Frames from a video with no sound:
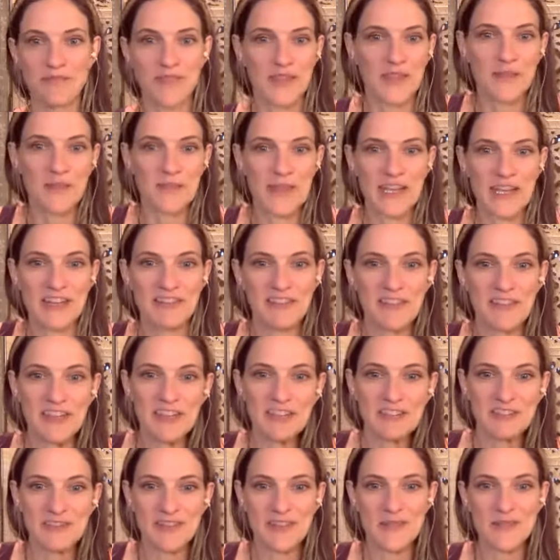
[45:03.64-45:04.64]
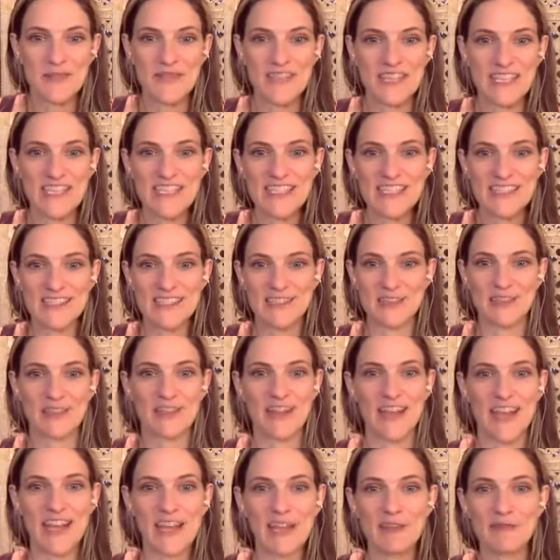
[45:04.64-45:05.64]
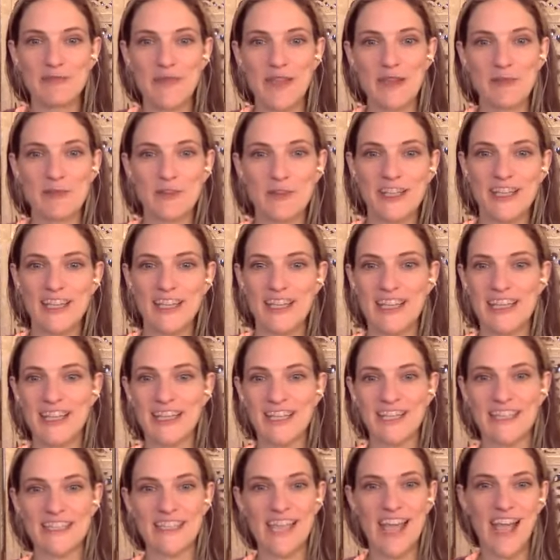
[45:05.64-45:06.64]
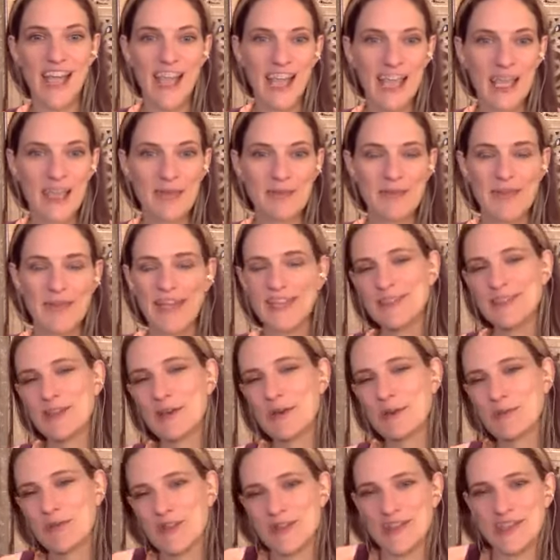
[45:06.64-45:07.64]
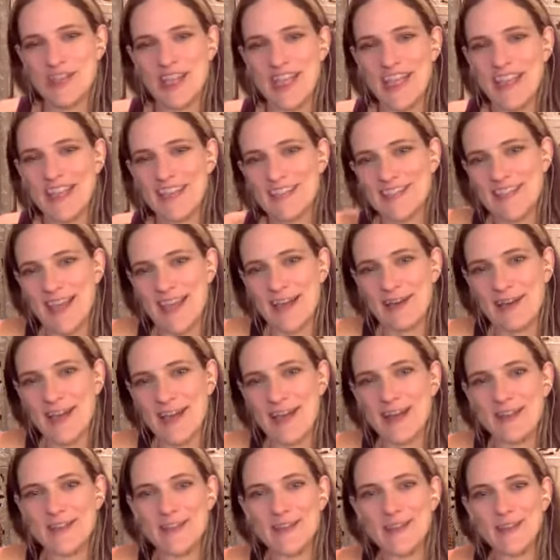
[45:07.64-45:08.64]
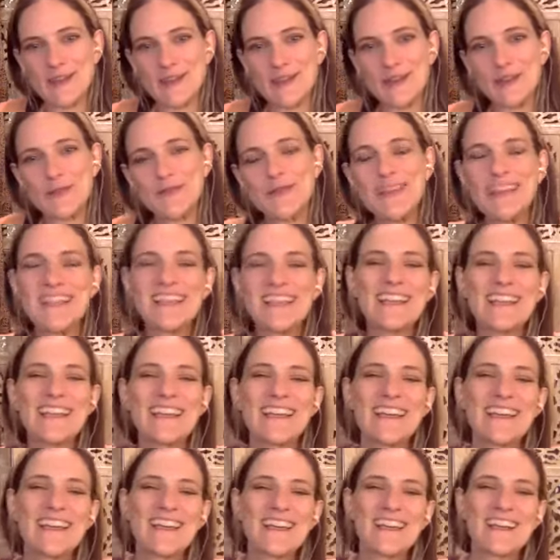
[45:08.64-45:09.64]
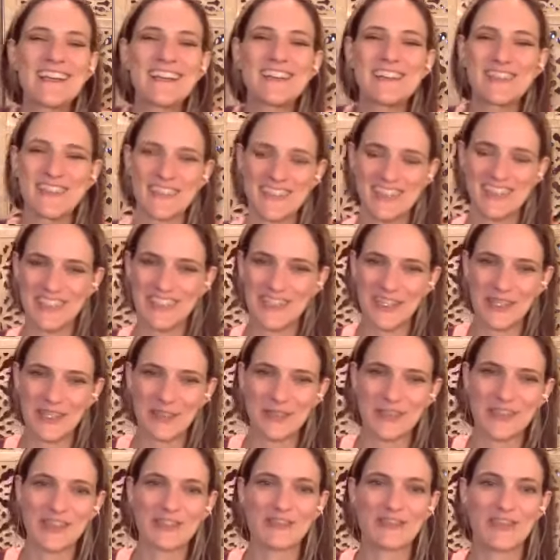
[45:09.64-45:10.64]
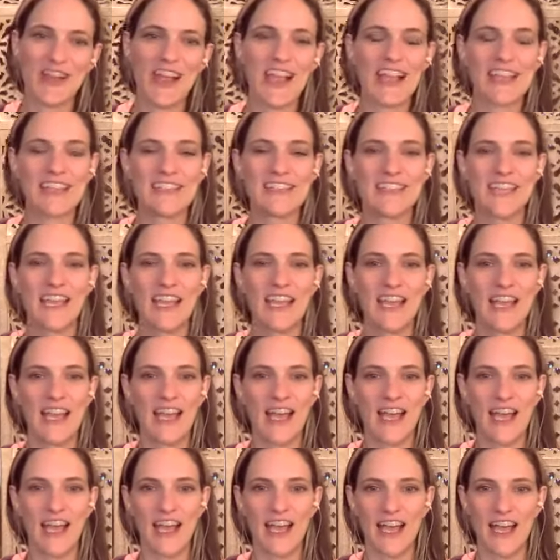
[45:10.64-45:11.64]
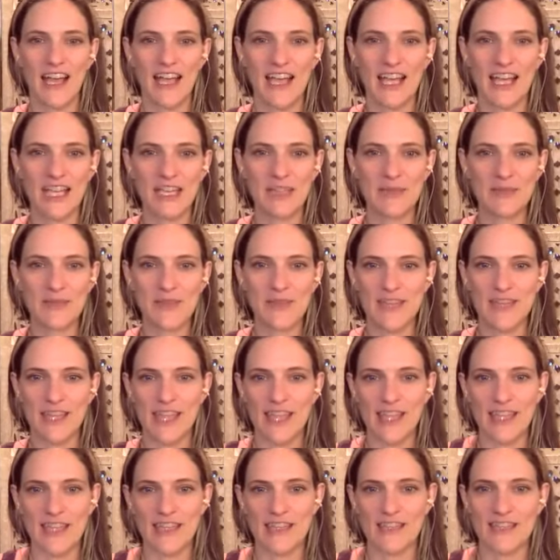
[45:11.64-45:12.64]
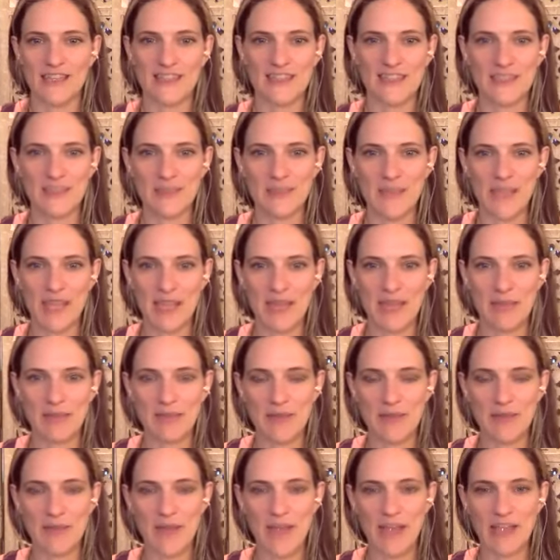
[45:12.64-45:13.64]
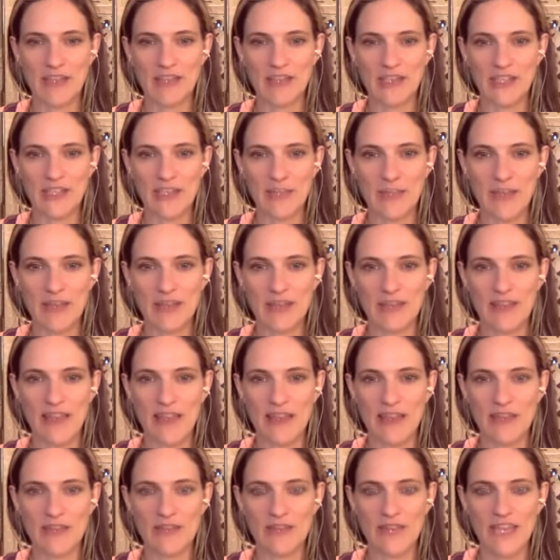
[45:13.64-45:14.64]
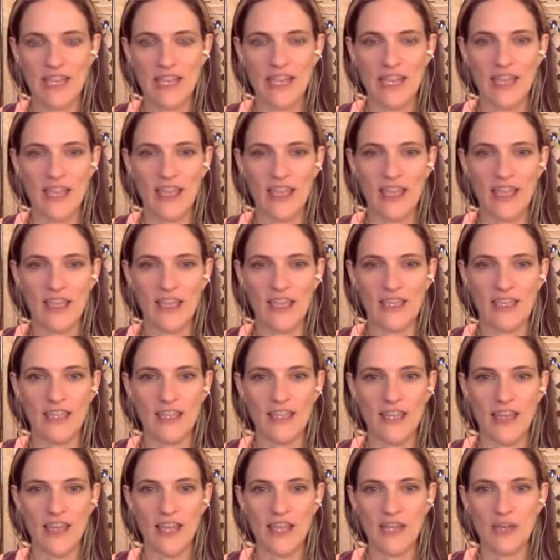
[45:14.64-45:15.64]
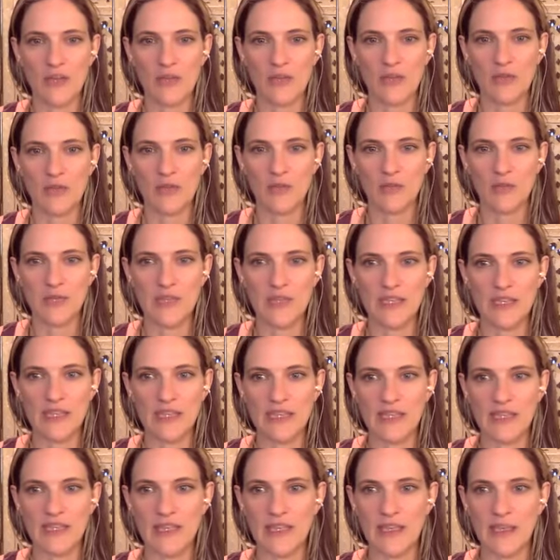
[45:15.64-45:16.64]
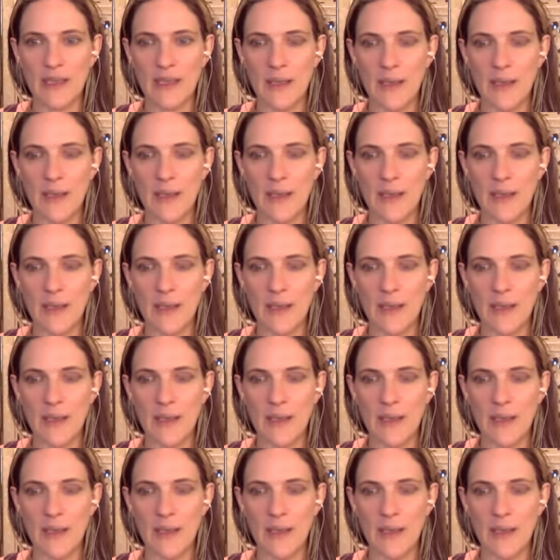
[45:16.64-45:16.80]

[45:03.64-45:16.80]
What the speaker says: benefit from this or any of my work at any time, I so appreciate a shout out on social media or a share with a friend. Again, this is my passion and my love, and I will be